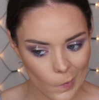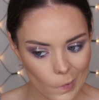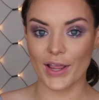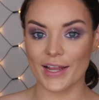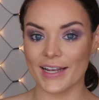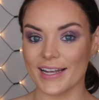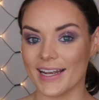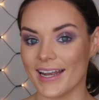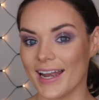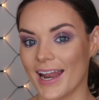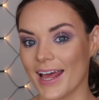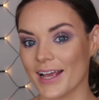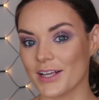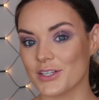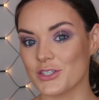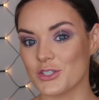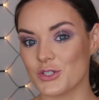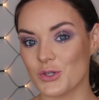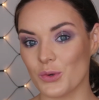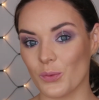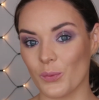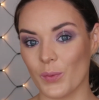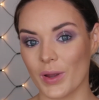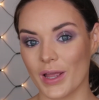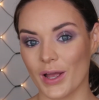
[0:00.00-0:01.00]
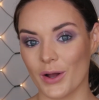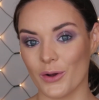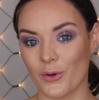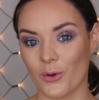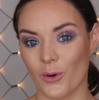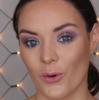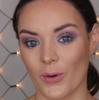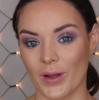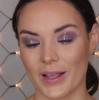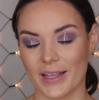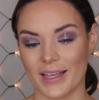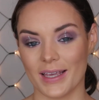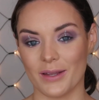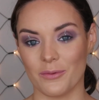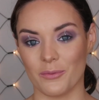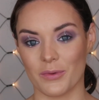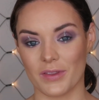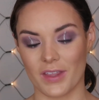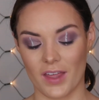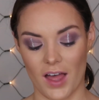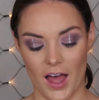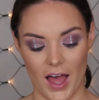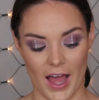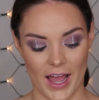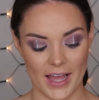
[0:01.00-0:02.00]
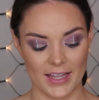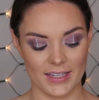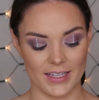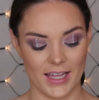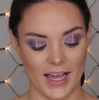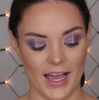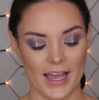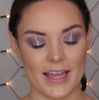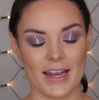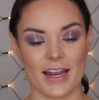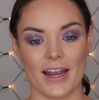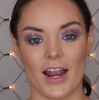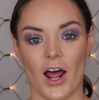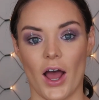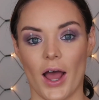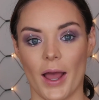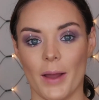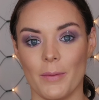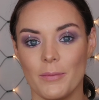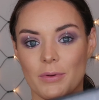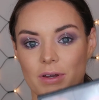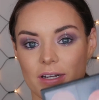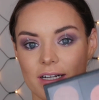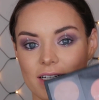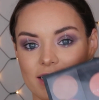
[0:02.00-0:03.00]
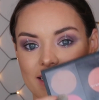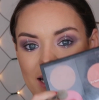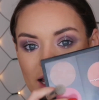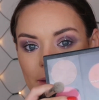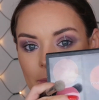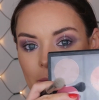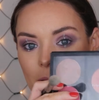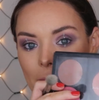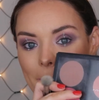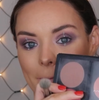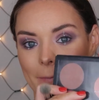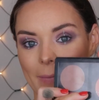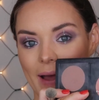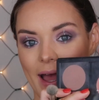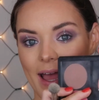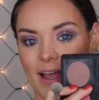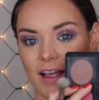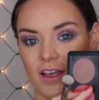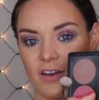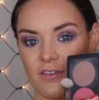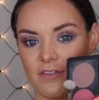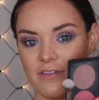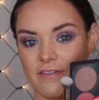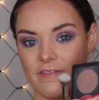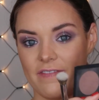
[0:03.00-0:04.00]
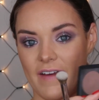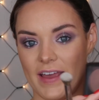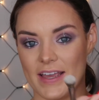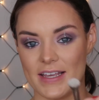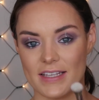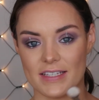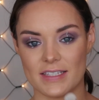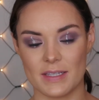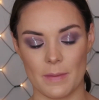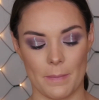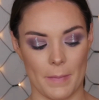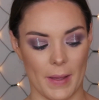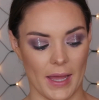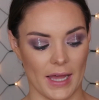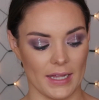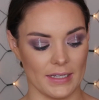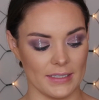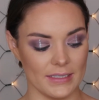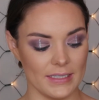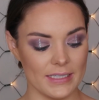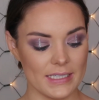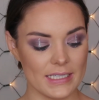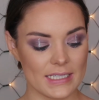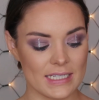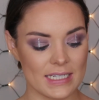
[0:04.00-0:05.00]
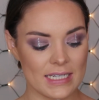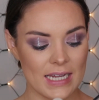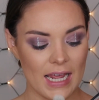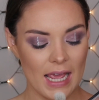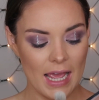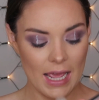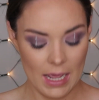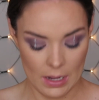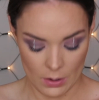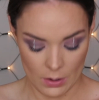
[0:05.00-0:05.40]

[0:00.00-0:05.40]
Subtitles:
Okay, next we are going in with highlight, and I'm going to take my MAC face palette.